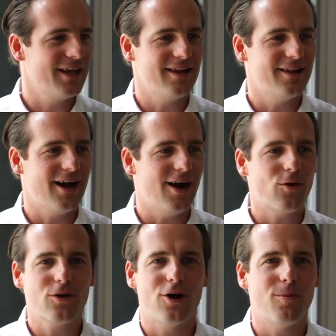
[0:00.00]
In
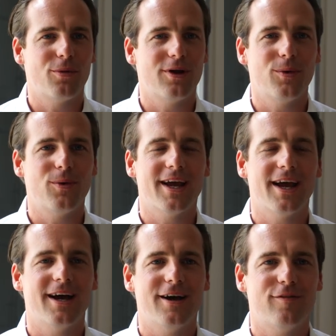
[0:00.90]
our company, we
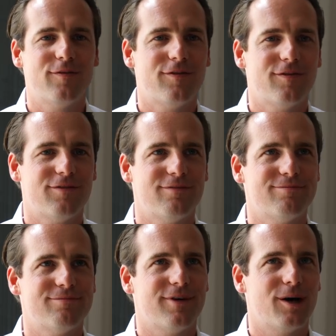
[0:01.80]
have,
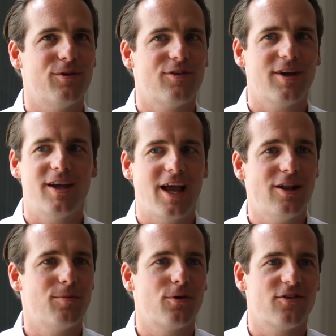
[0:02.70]
I would say,
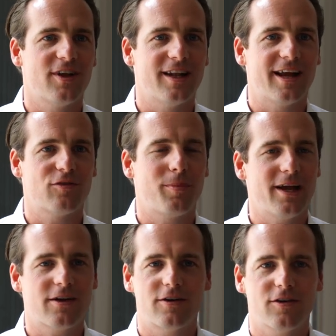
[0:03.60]
80%
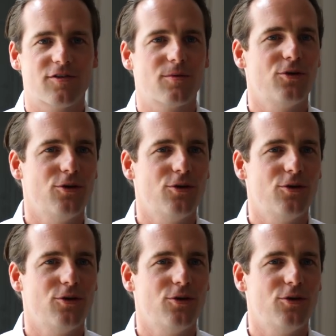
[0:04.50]
ex-bankers from